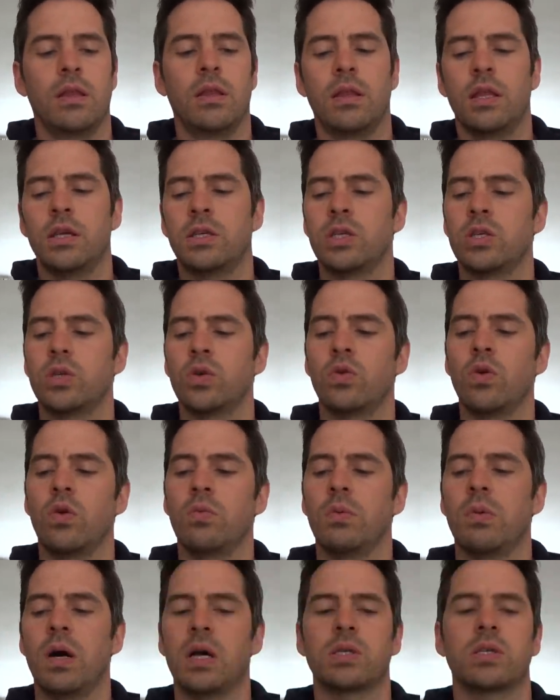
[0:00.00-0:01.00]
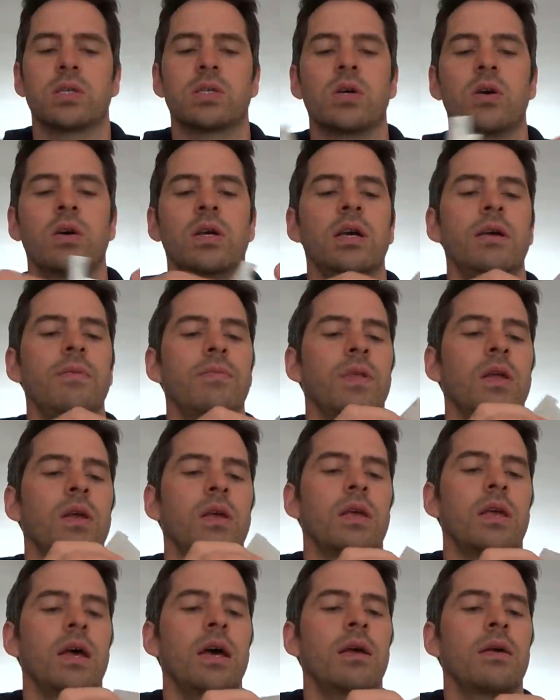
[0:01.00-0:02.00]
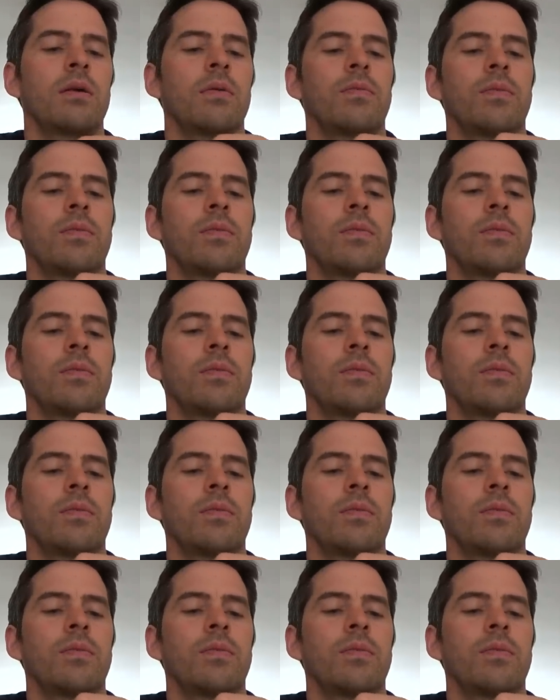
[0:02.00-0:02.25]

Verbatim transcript: This is your normal master socket, yeah?